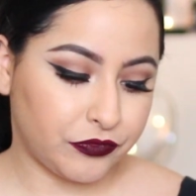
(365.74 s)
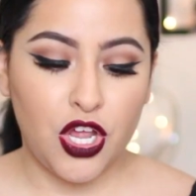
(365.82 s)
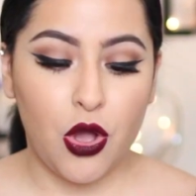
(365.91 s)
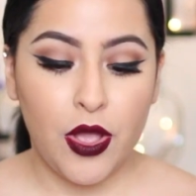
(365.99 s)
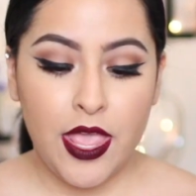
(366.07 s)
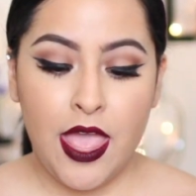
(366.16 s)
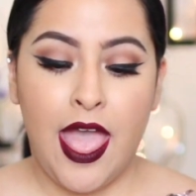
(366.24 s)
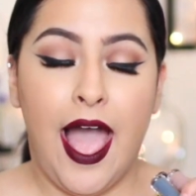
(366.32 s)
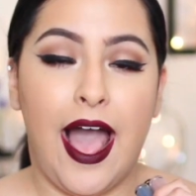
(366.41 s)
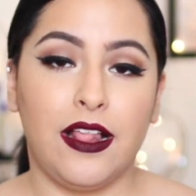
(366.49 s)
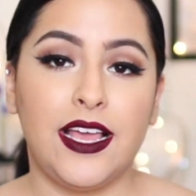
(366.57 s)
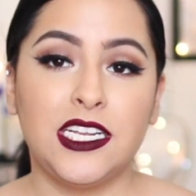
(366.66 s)
So
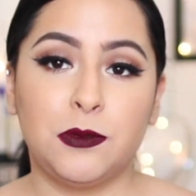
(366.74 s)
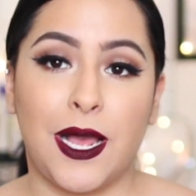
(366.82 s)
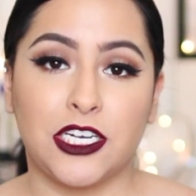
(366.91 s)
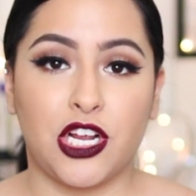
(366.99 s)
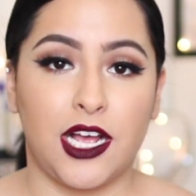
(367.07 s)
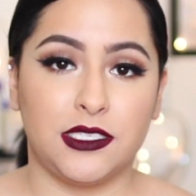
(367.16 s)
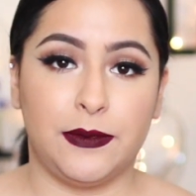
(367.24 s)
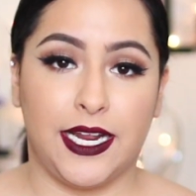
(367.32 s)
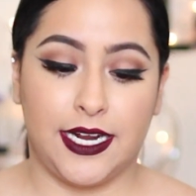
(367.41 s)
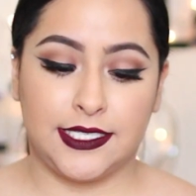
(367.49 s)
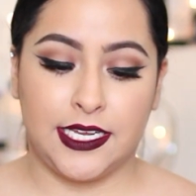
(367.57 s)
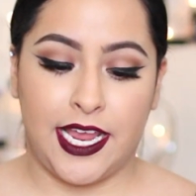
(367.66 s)
LASplash
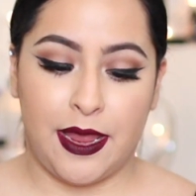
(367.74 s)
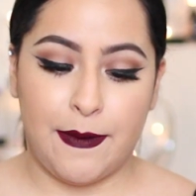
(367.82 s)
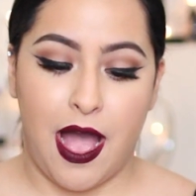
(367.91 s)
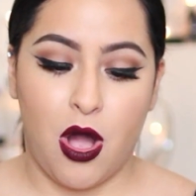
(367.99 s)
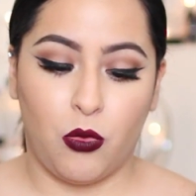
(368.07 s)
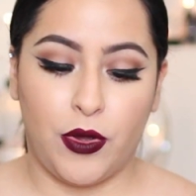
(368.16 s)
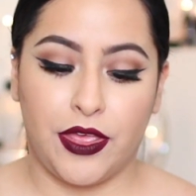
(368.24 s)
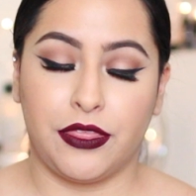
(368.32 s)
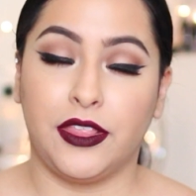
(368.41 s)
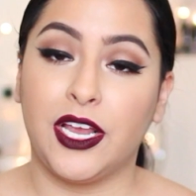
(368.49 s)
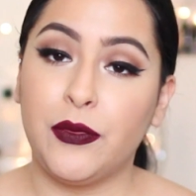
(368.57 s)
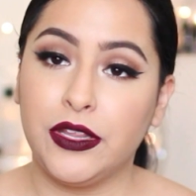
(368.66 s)
Cosmetics came out
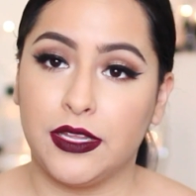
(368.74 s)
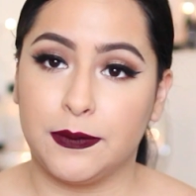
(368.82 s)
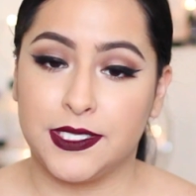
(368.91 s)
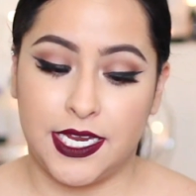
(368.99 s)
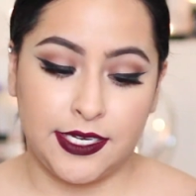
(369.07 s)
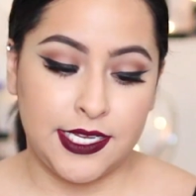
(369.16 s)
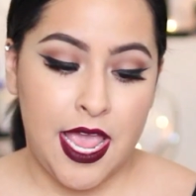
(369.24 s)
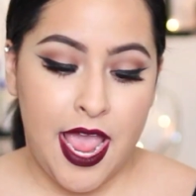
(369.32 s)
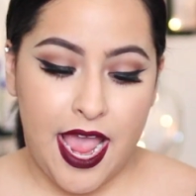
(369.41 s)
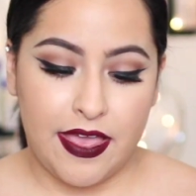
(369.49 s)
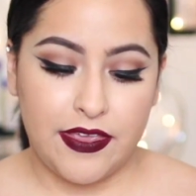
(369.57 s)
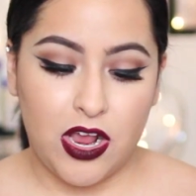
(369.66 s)
with liquid lipsticks,
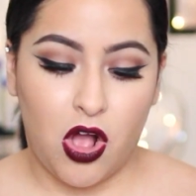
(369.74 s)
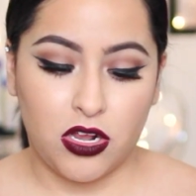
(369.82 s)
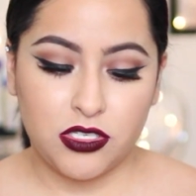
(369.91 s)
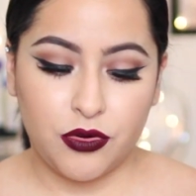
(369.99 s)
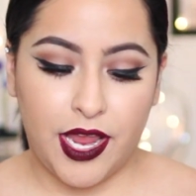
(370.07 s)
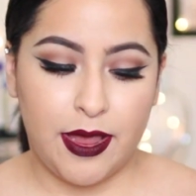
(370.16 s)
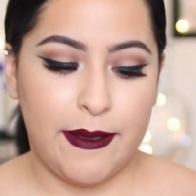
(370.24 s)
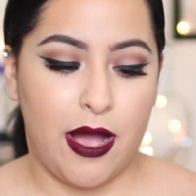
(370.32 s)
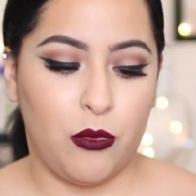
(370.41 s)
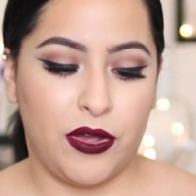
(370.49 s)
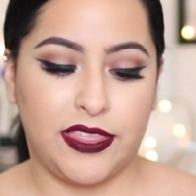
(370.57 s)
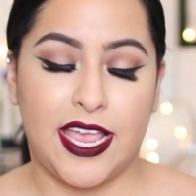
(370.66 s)
and they also came
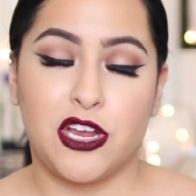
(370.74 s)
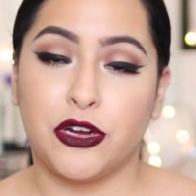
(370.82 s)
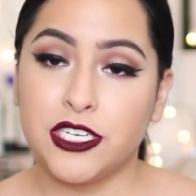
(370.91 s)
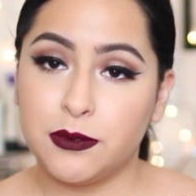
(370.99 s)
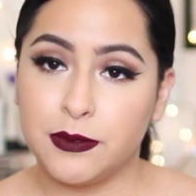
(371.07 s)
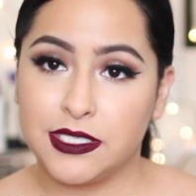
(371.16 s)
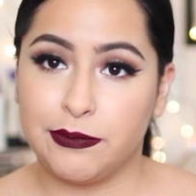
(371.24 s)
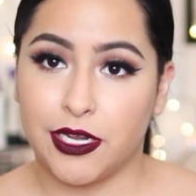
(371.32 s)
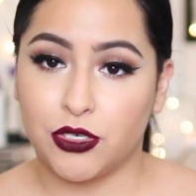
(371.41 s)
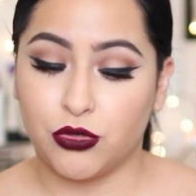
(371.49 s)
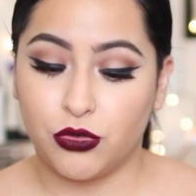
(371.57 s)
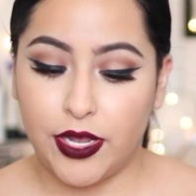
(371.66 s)
out with a Christmas
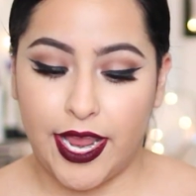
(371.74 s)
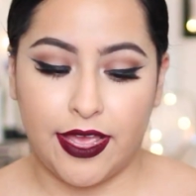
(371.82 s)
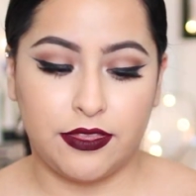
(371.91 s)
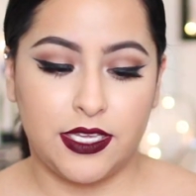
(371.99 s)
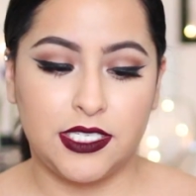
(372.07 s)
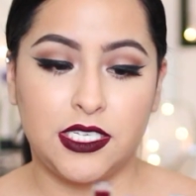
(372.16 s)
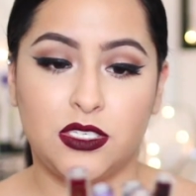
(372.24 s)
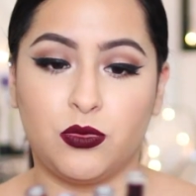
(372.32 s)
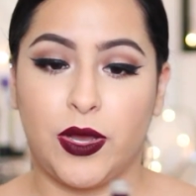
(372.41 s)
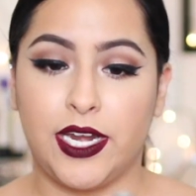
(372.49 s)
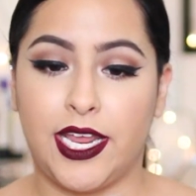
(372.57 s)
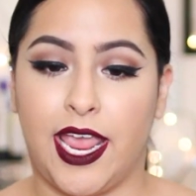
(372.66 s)
bundle, and this is
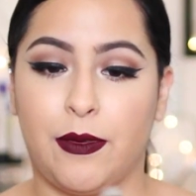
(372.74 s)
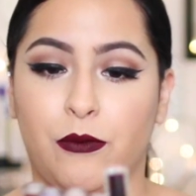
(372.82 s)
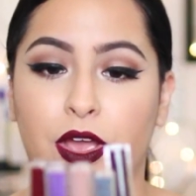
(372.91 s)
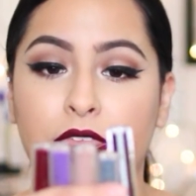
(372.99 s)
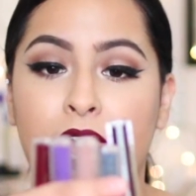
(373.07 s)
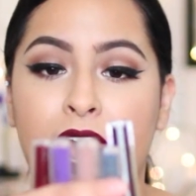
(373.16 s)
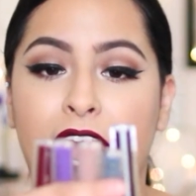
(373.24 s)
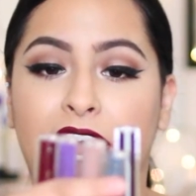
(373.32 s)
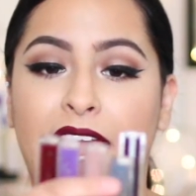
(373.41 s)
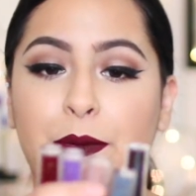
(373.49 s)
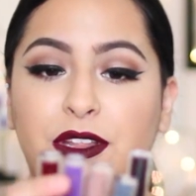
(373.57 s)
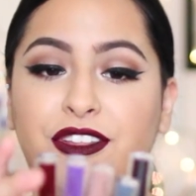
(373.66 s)
what it came with.
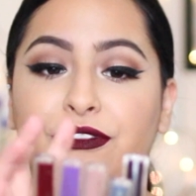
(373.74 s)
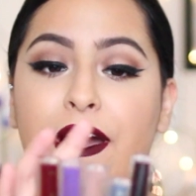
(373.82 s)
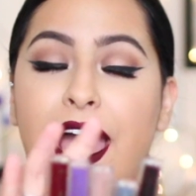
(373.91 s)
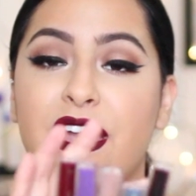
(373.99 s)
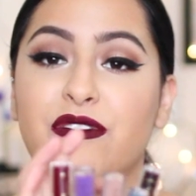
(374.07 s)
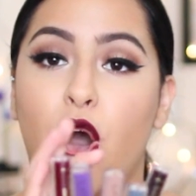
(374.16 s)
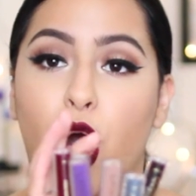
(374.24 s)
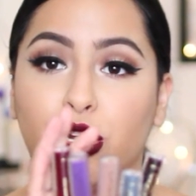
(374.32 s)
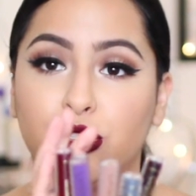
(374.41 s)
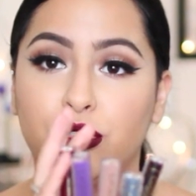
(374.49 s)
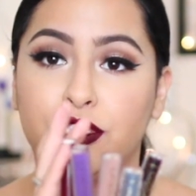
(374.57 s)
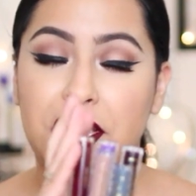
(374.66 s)
It came with five
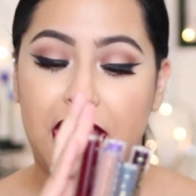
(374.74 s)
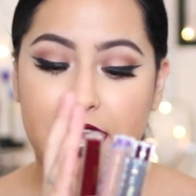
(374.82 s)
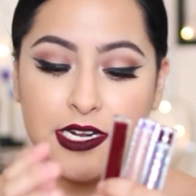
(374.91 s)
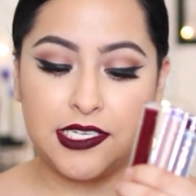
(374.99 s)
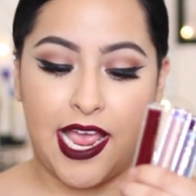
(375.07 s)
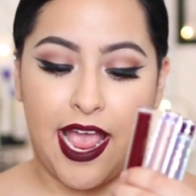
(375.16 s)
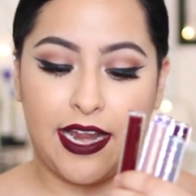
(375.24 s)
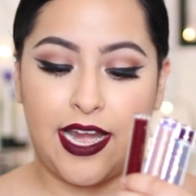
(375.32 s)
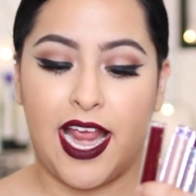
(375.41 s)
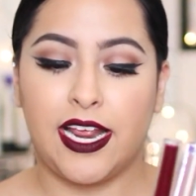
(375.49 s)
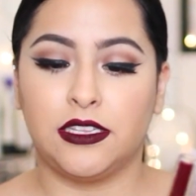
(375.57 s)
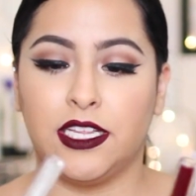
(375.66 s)
all new shades
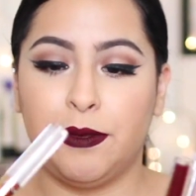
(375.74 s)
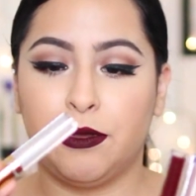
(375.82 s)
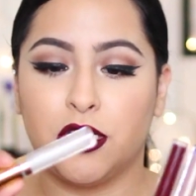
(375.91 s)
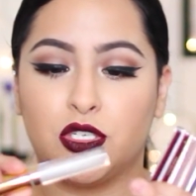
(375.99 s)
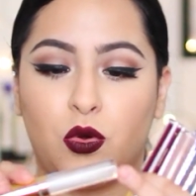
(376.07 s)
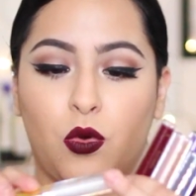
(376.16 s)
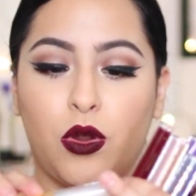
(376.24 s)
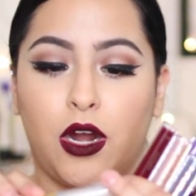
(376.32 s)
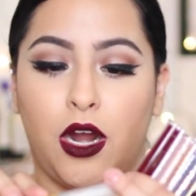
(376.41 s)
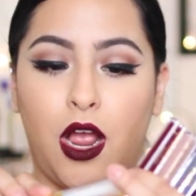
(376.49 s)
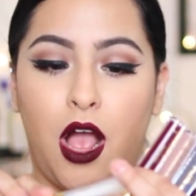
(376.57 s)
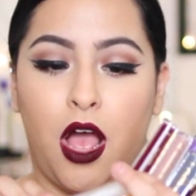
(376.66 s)
and a Lip
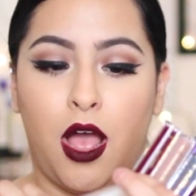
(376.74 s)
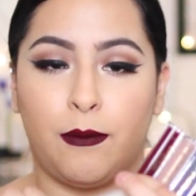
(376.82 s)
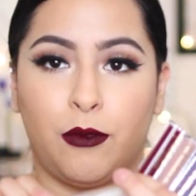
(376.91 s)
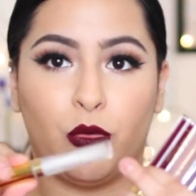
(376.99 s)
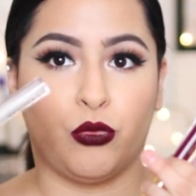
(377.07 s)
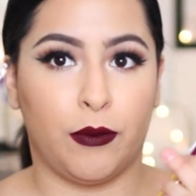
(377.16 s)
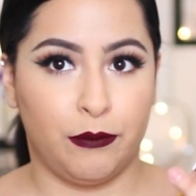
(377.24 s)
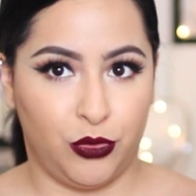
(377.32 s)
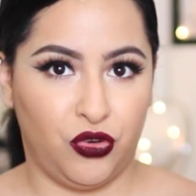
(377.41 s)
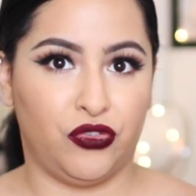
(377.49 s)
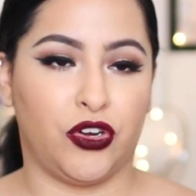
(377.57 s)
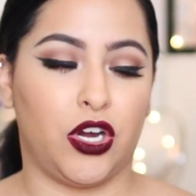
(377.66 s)
Couture um,
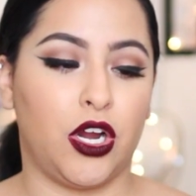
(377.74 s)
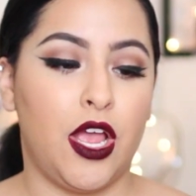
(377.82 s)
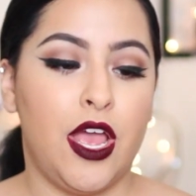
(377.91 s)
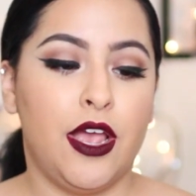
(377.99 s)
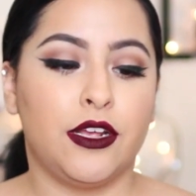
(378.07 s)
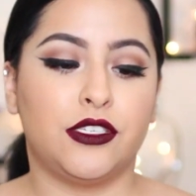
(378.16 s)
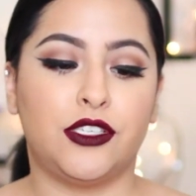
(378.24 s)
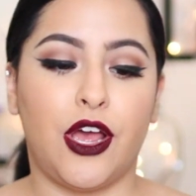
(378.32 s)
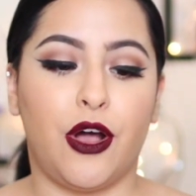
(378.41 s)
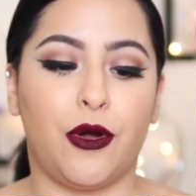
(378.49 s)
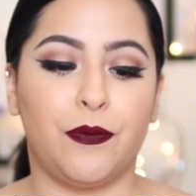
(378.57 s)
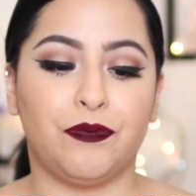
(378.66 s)
remover.
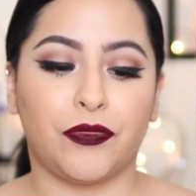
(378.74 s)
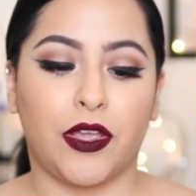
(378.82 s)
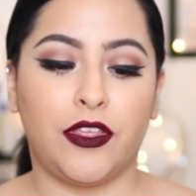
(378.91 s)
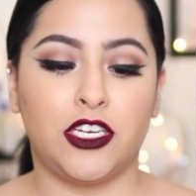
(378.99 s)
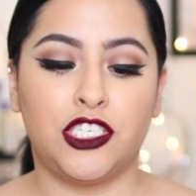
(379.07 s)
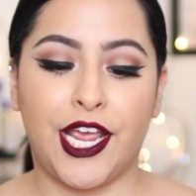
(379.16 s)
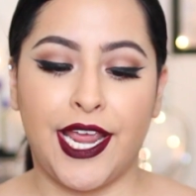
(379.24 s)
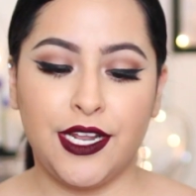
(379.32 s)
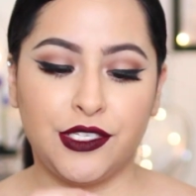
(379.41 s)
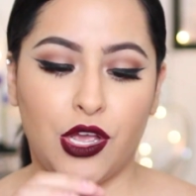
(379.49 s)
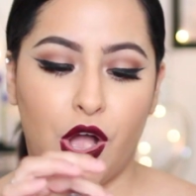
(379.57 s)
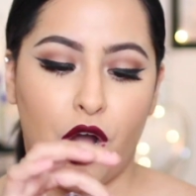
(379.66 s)
So the
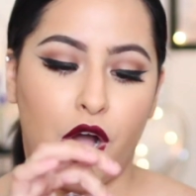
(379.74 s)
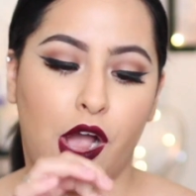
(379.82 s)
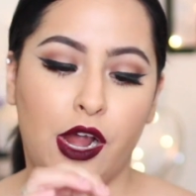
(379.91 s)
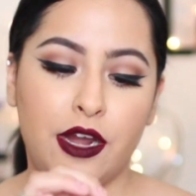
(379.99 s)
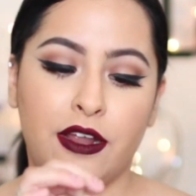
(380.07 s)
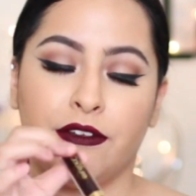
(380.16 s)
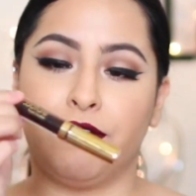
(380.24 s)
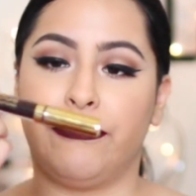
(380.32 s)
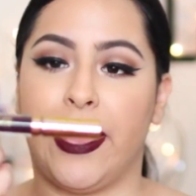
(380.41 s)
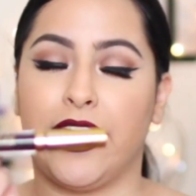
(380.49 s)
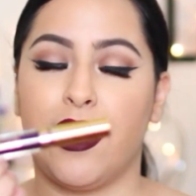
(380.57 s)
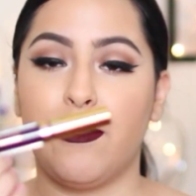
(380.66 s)
shades are
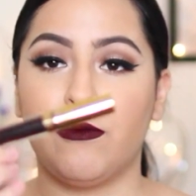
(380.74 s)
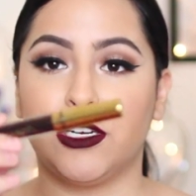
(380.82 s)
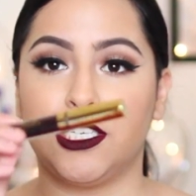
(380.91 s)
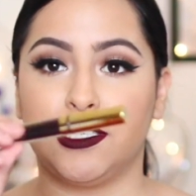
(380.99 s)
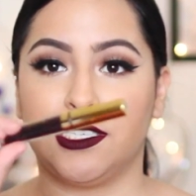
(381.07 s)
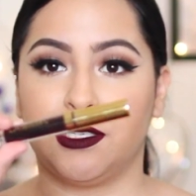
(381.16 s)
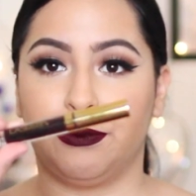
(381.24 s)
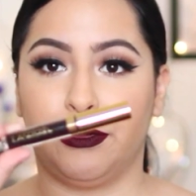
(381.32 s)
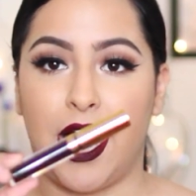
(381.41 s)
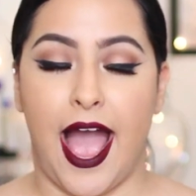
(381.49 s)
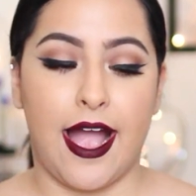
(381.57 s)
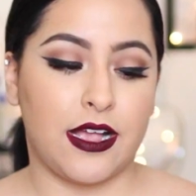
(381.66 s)
Venom, which is this
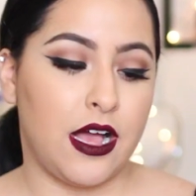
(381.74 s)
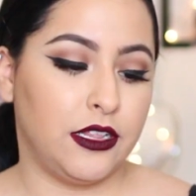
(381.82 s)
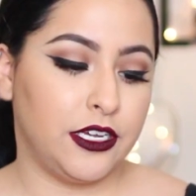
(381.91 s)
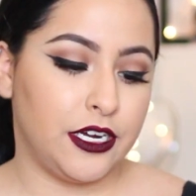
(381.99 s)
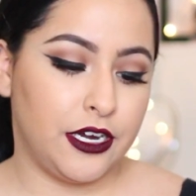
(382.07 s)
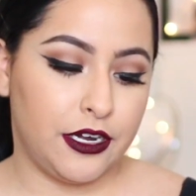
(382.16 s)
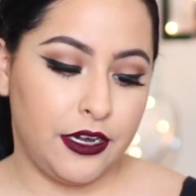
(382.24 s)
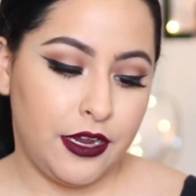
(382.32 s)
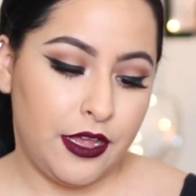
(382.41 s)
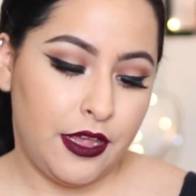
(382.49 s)
black color,